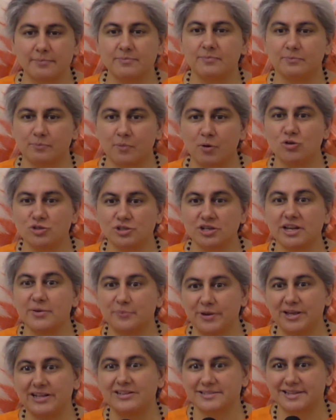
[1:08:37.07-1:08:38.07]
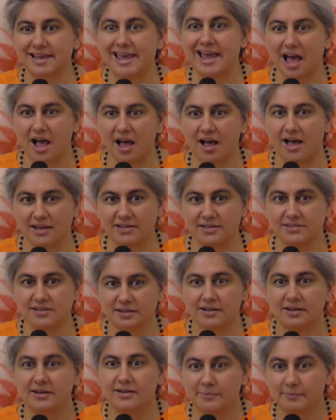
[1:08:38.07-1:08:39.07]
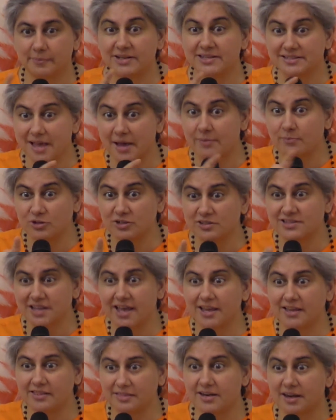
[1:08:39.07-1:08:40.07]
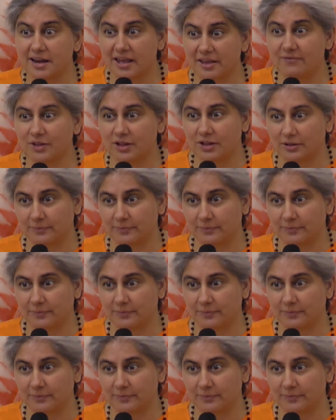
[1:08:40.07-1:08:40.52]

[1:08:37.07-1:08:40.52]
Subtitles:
Mostly we'll say heart, but some will say in the navel.